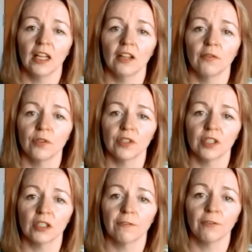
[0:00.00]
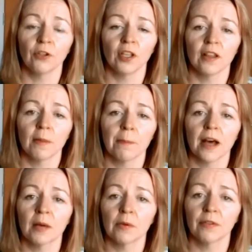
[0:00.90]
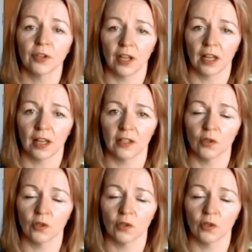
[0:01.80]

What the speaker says: the phone sits fully in the palm of your hand,